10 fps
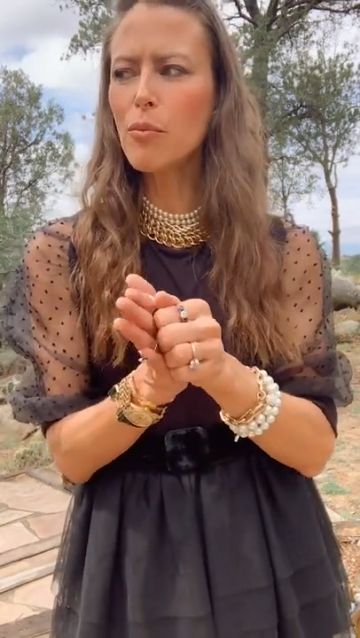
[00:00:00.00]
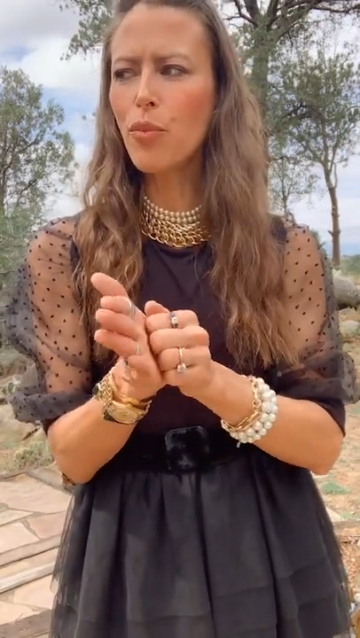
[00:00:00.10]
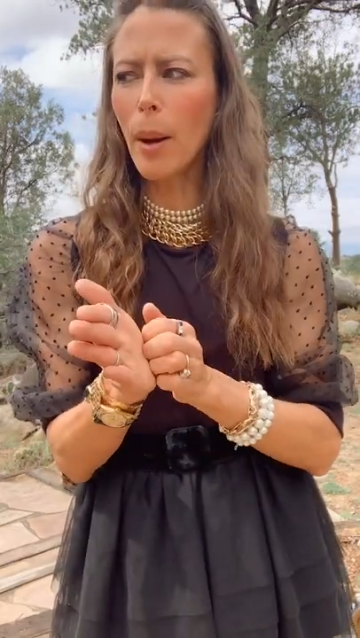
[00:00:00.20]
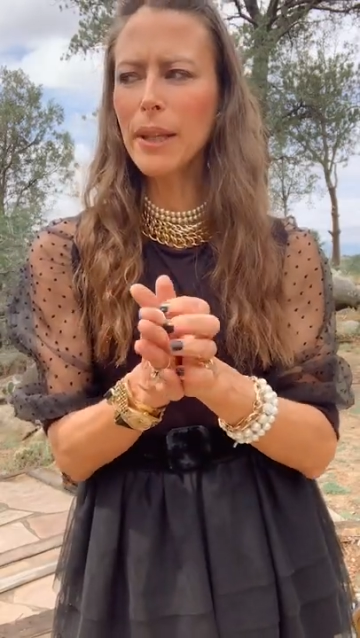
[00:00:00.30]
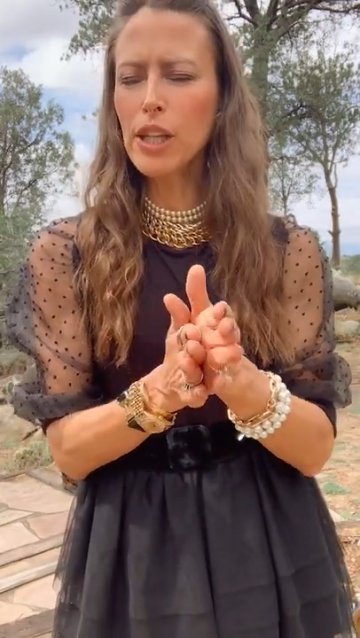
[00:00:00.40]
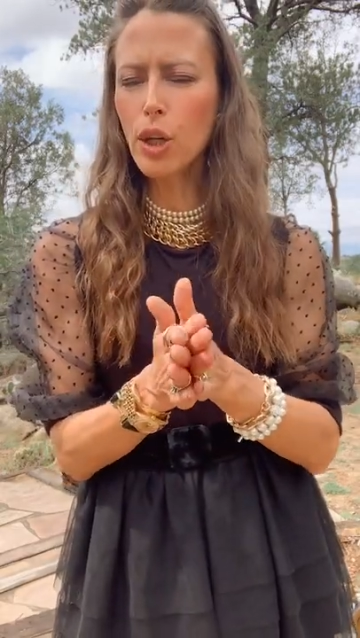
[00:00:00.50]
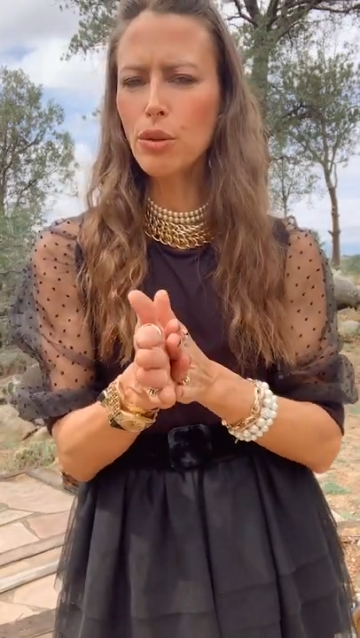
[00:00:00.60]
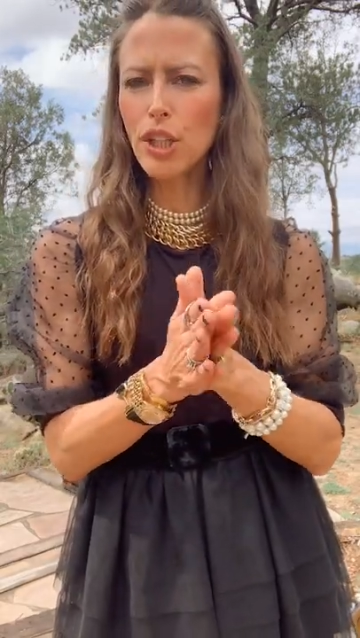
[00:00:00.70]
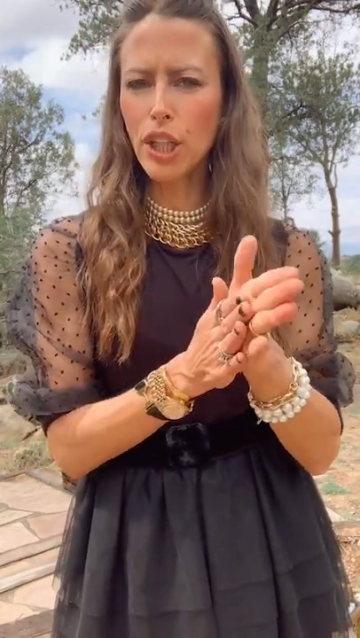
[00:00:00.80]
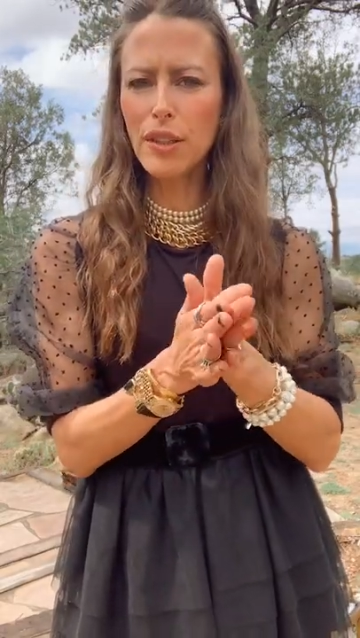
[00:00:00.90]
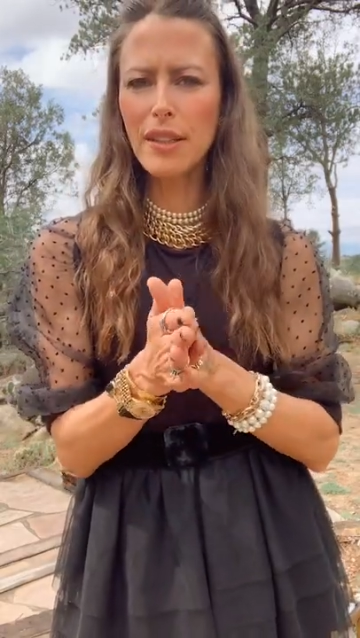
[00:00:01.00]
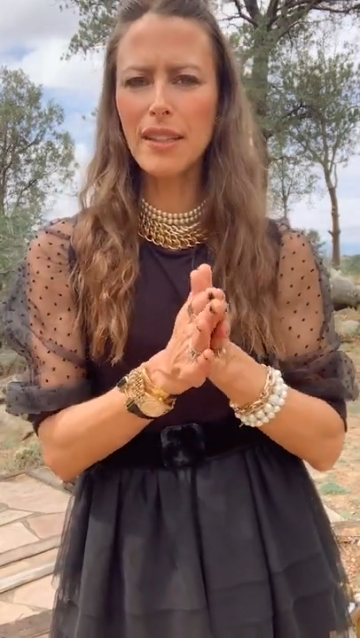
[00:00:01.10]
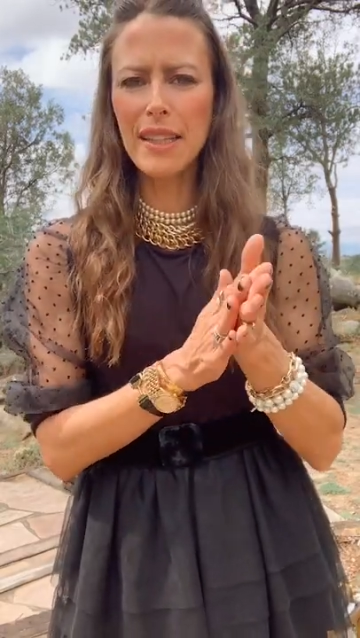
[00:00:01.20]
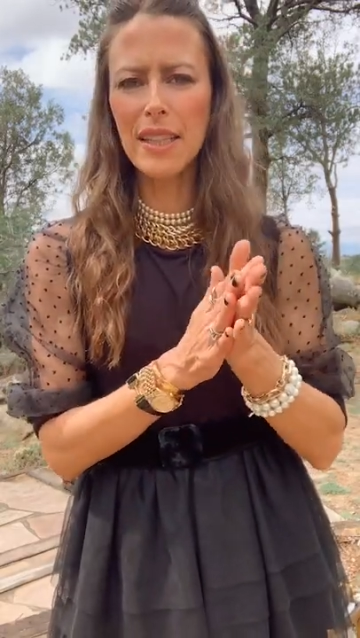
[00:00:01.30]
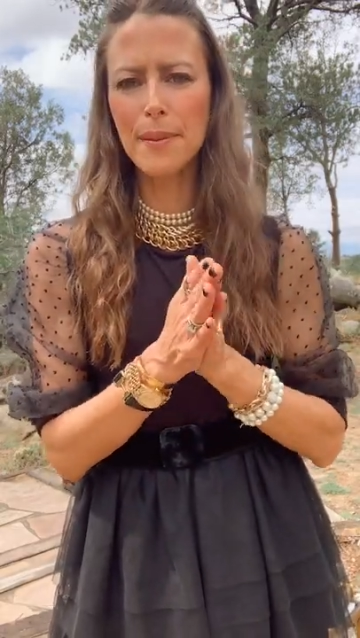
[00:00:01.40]
probably coasters,
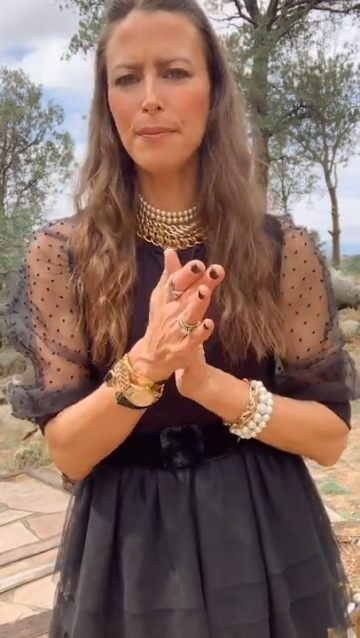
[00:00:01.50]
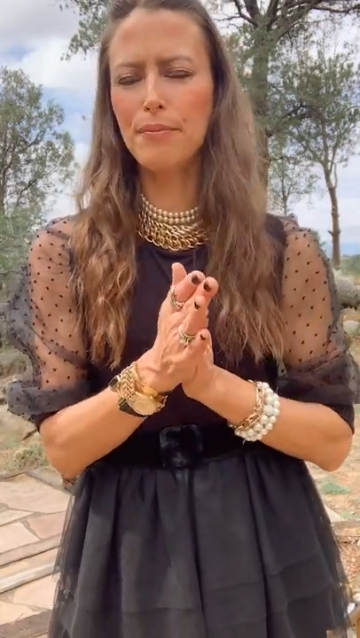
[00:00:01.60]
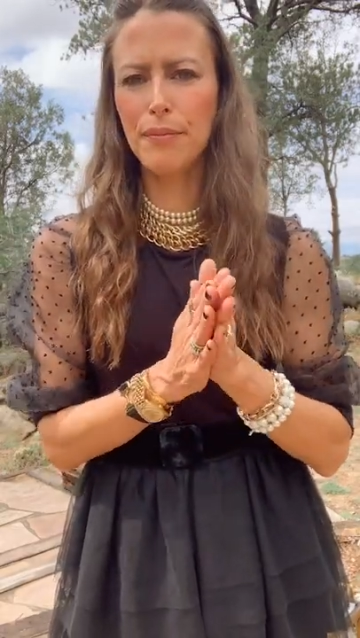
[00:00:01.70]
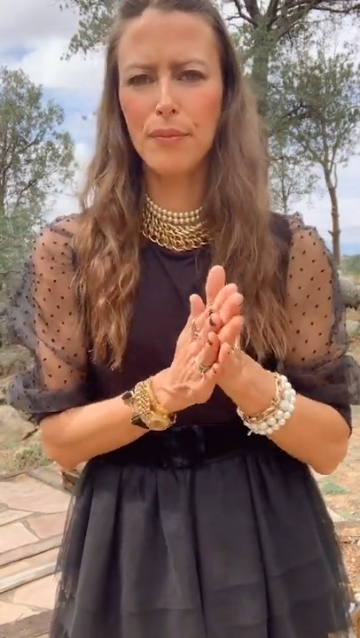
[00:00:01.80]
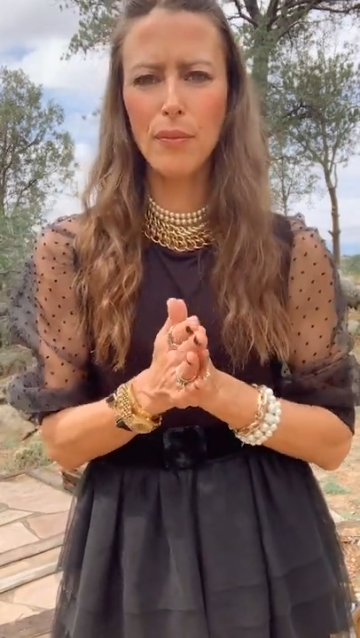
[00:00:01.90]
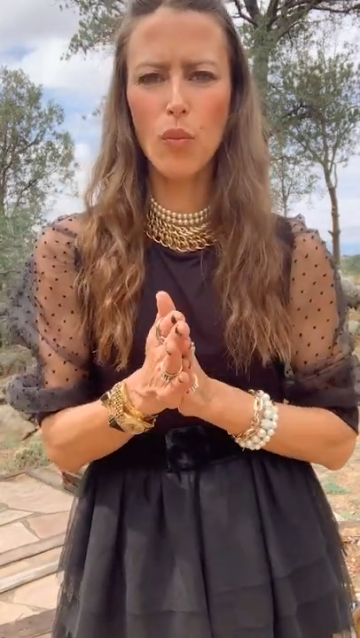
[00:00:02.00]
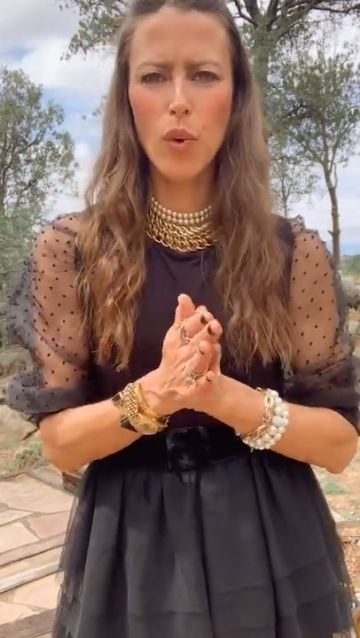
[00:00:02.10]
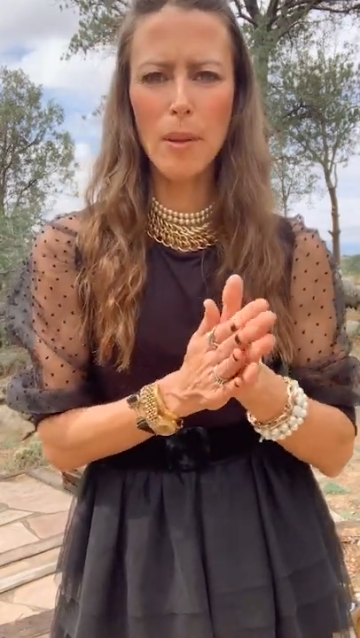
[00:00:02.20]
because that's one